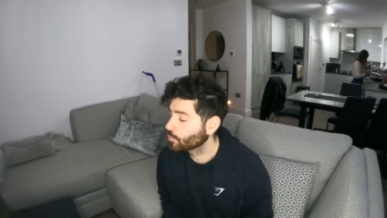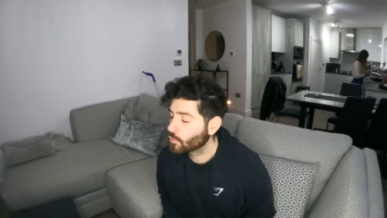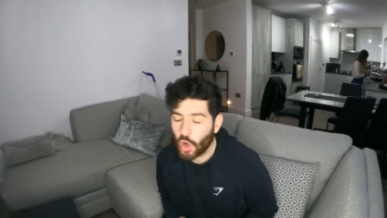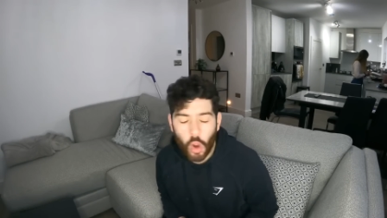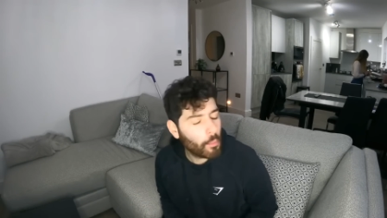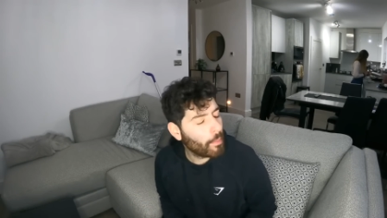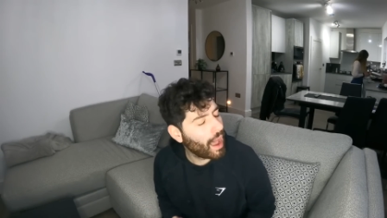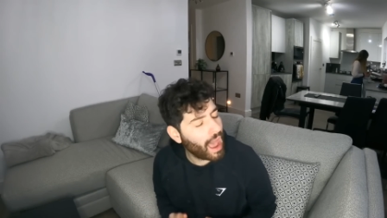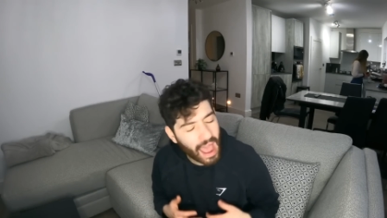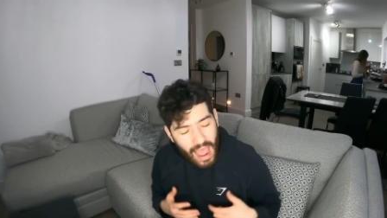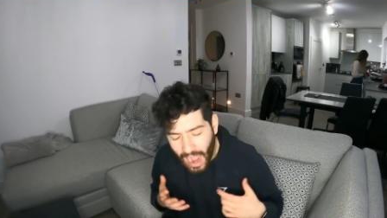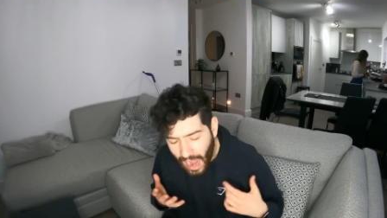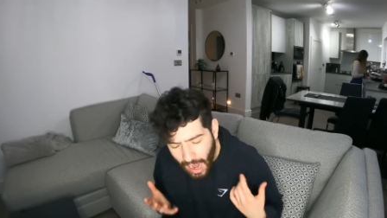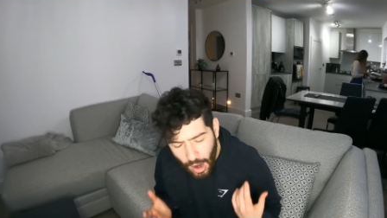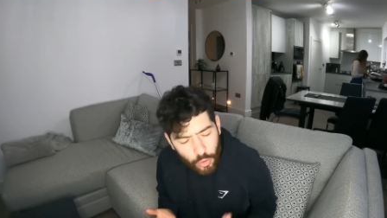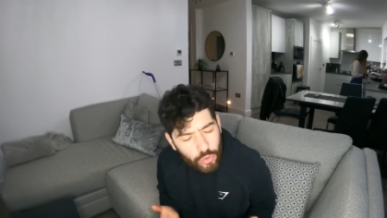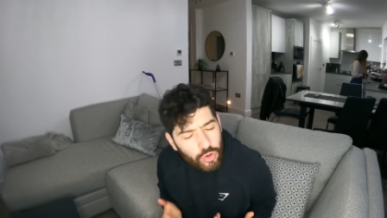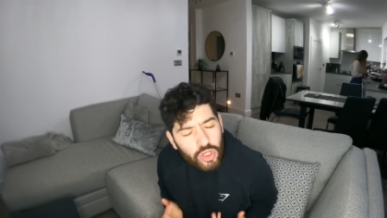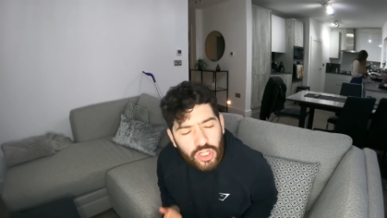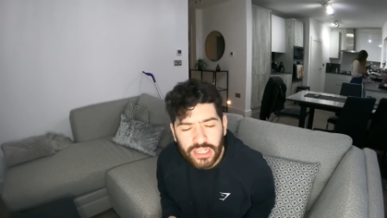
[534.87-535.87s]
No matter
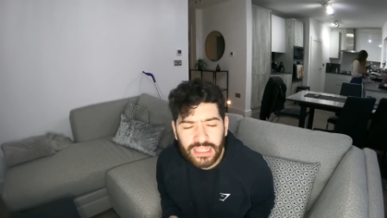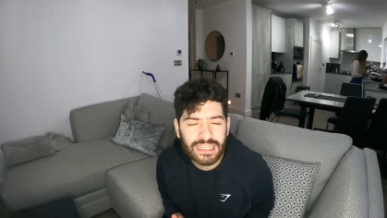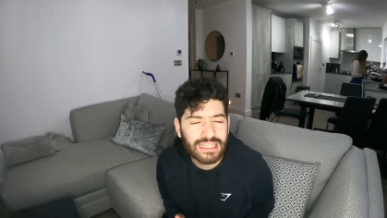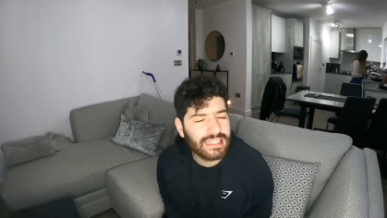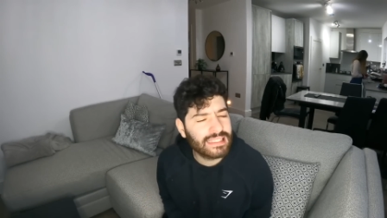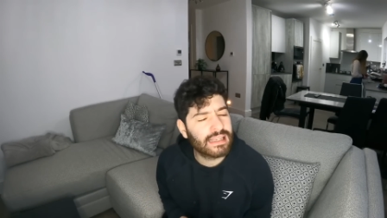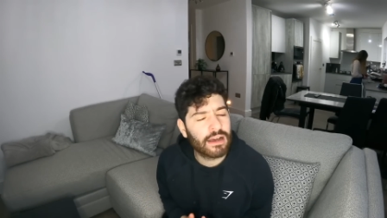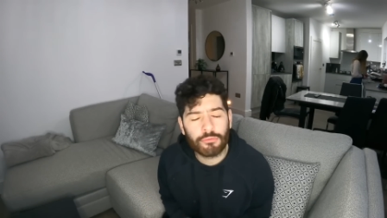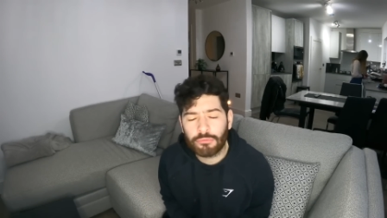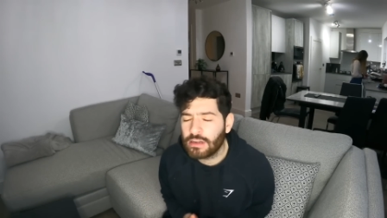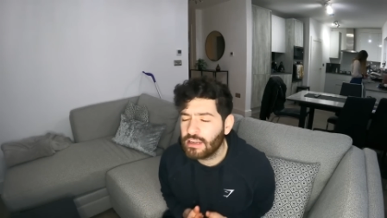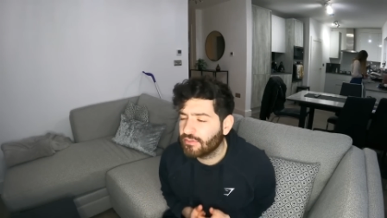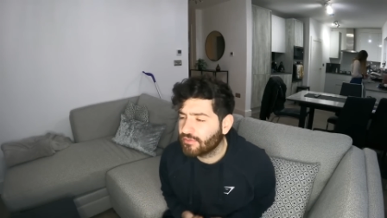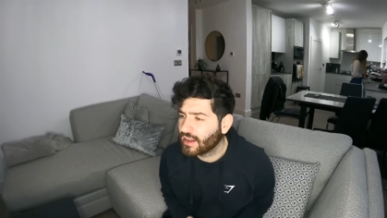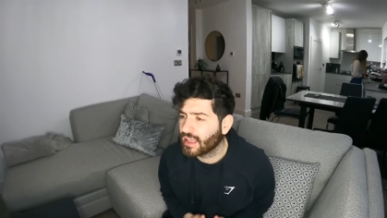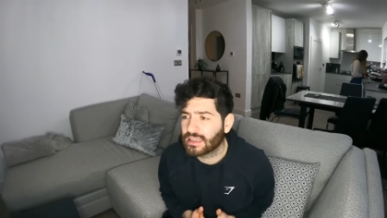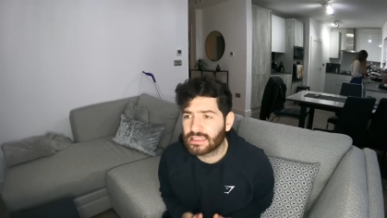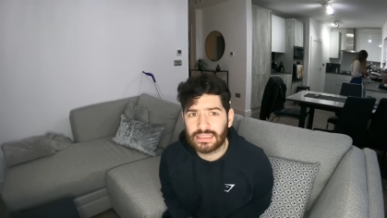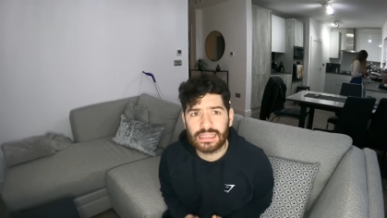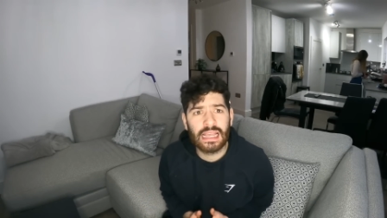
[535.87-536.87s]
how good he is at
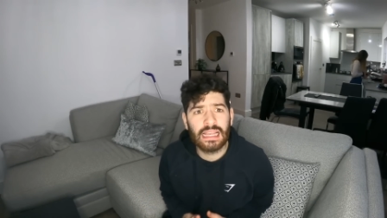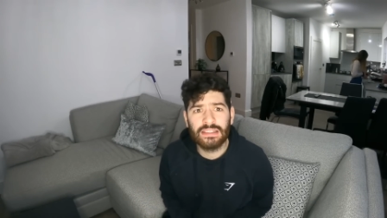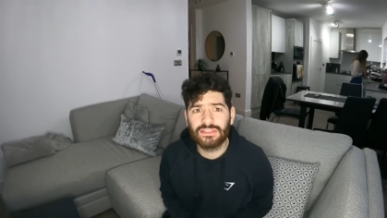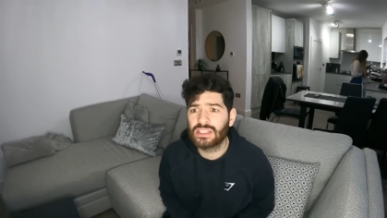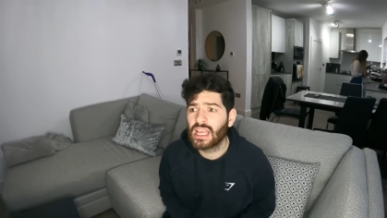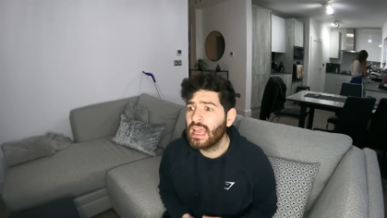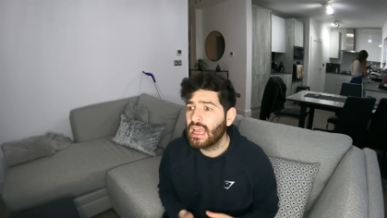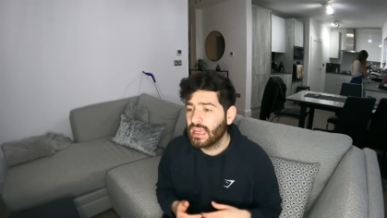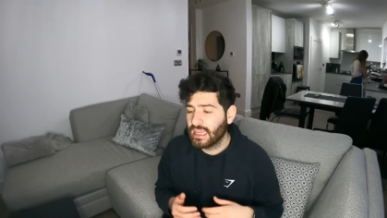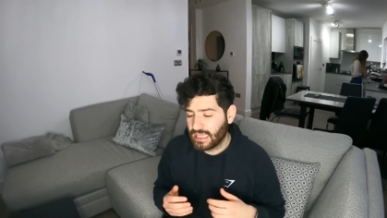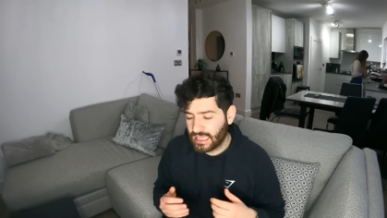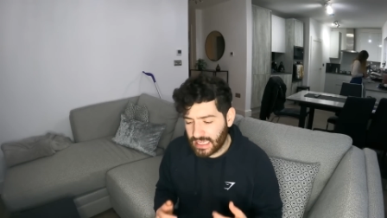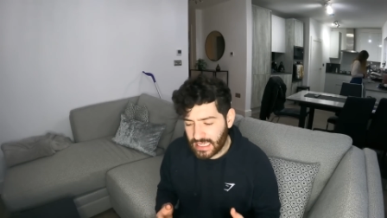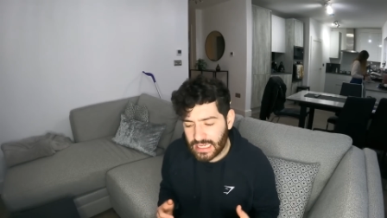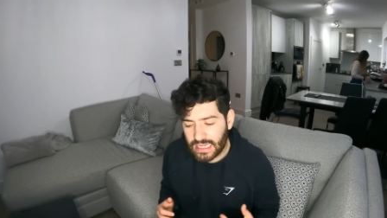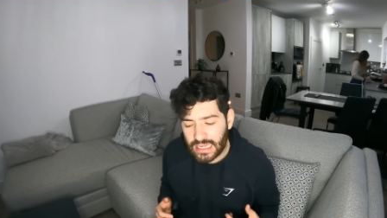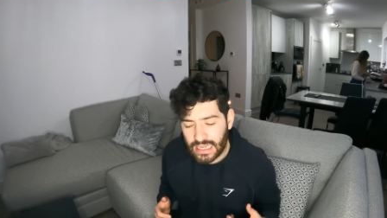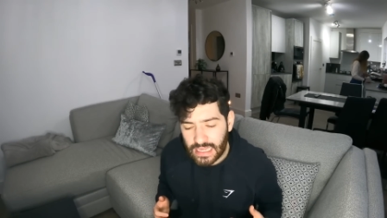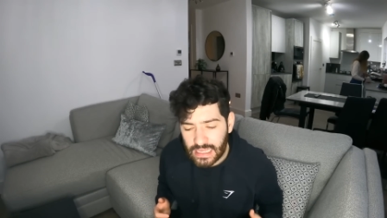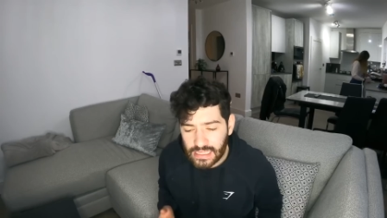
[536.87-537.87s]
reflex saves,
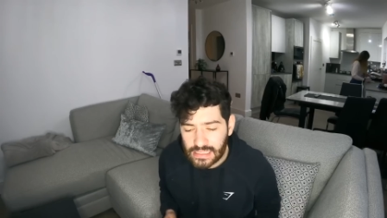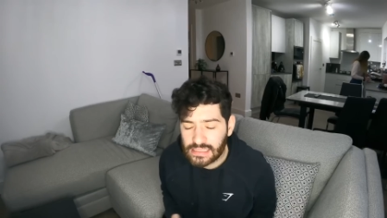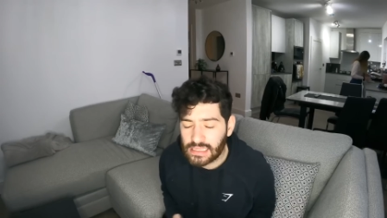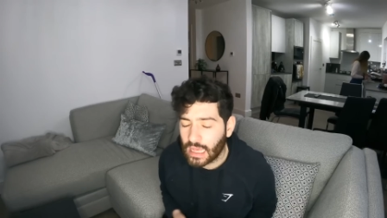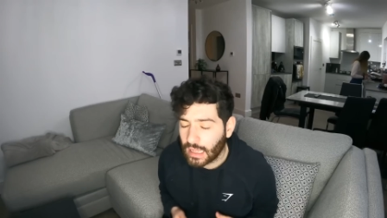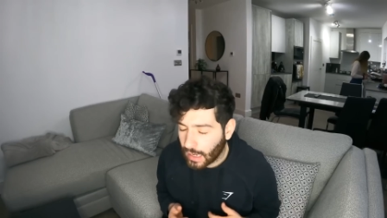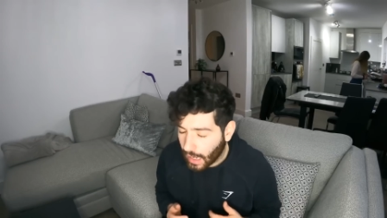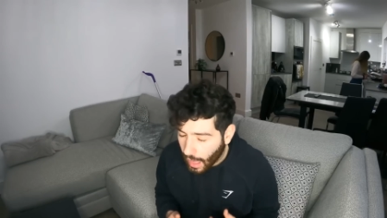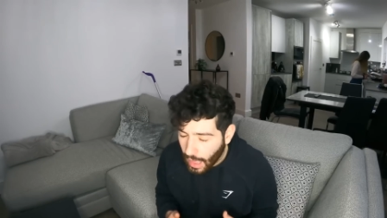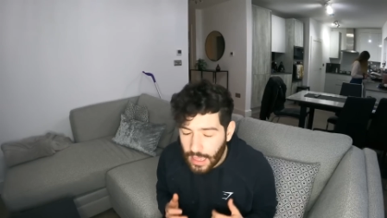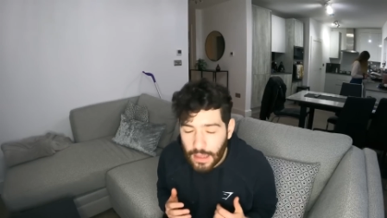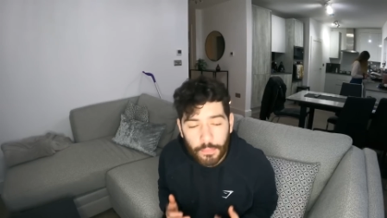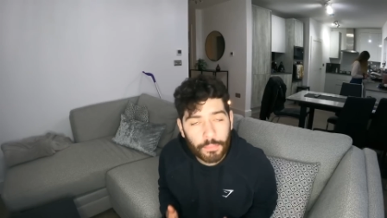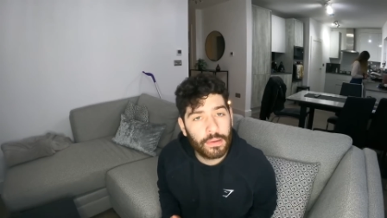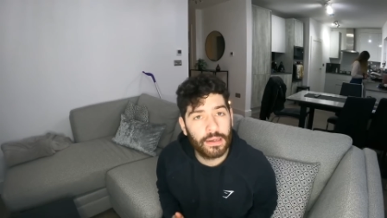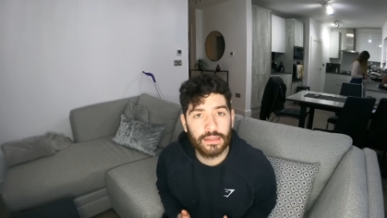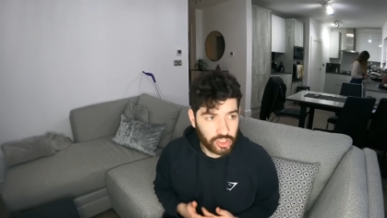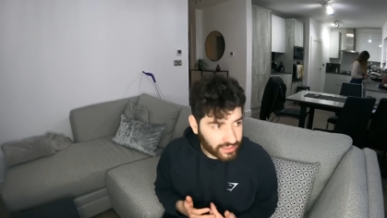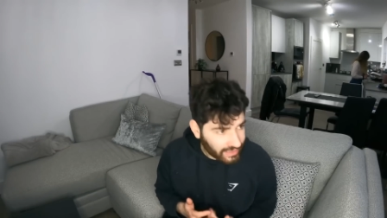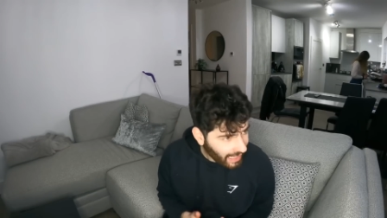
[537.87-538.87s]
he is a
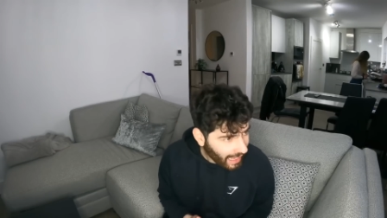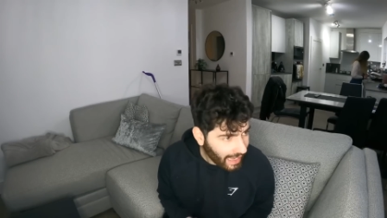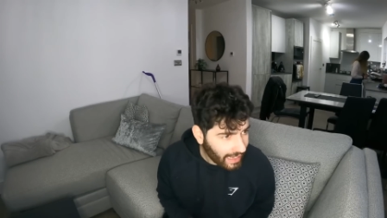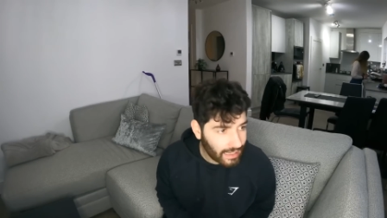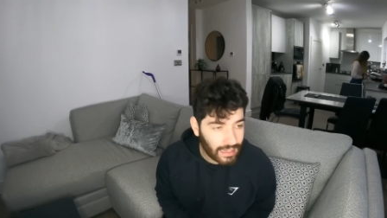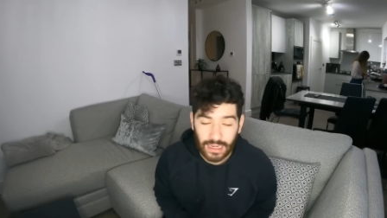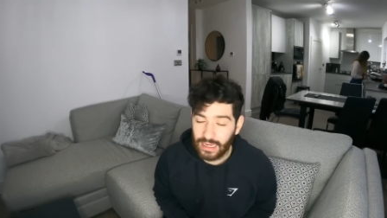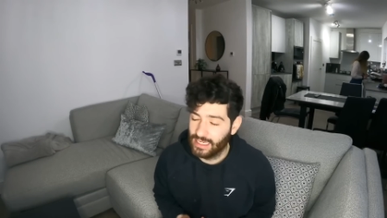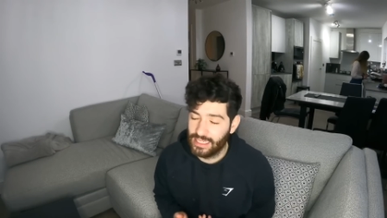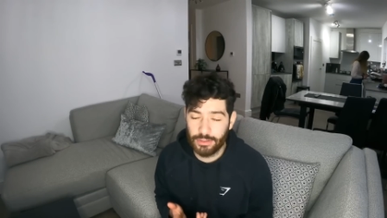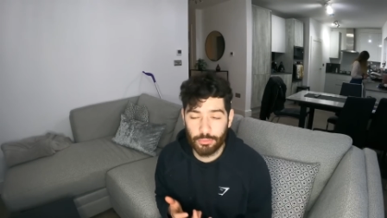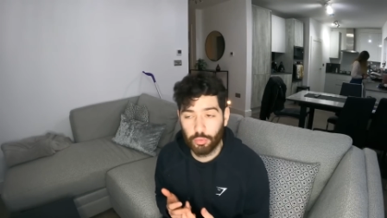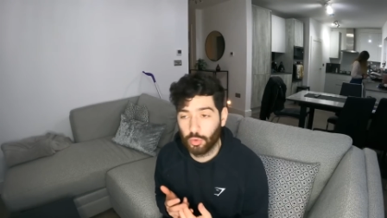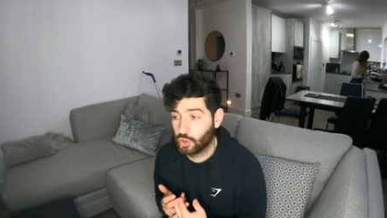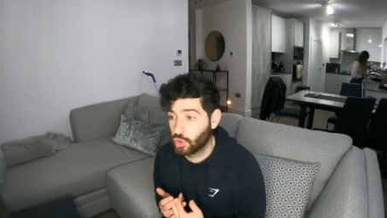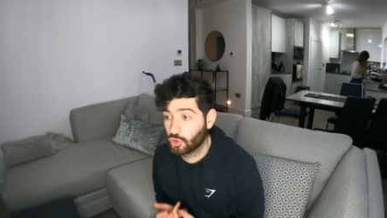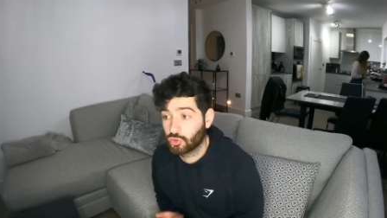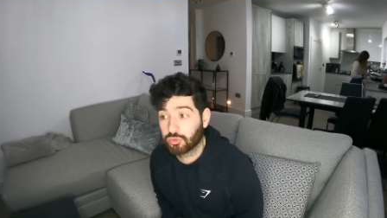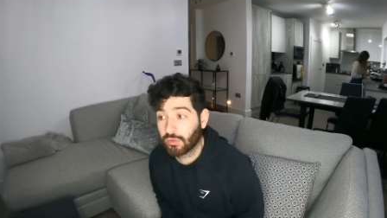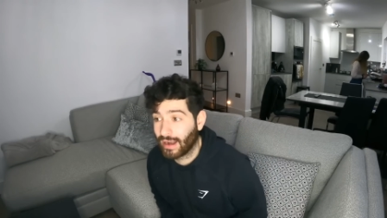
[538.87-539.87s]
liability. Today, he
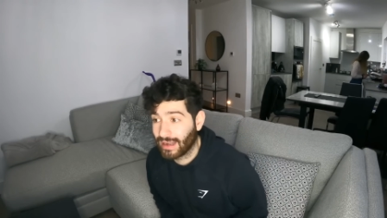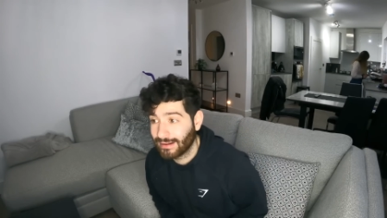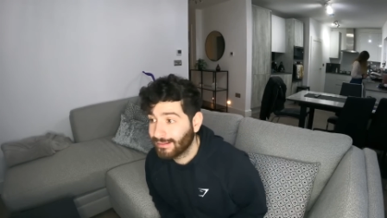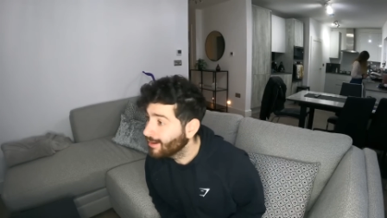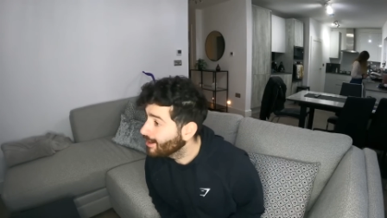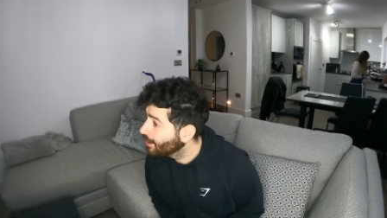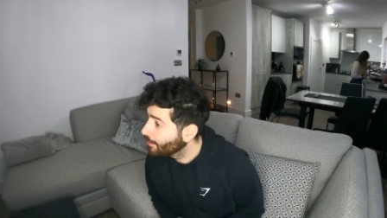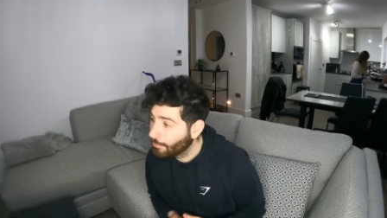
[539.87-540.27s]
was great.